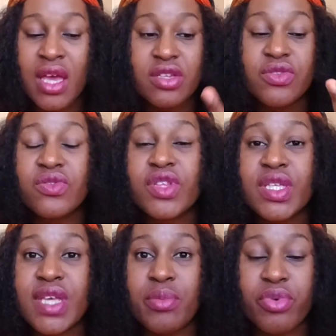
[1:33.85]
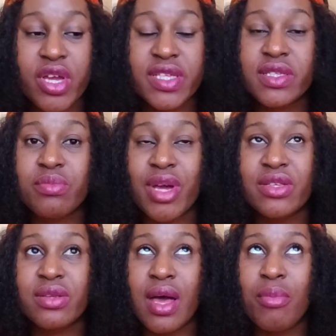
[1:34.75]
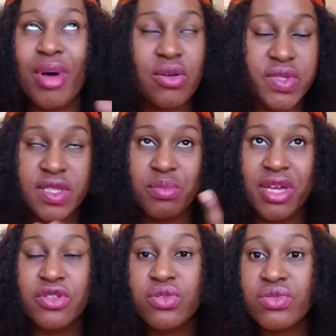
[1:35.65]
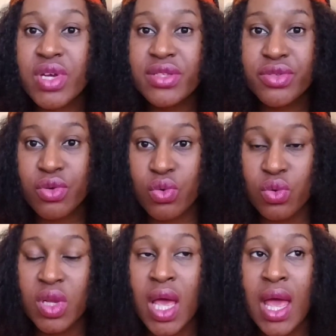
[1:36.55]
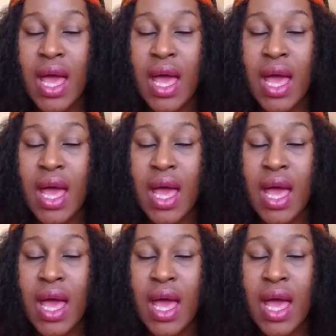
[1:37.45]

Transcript: The two things I pray is my children's school,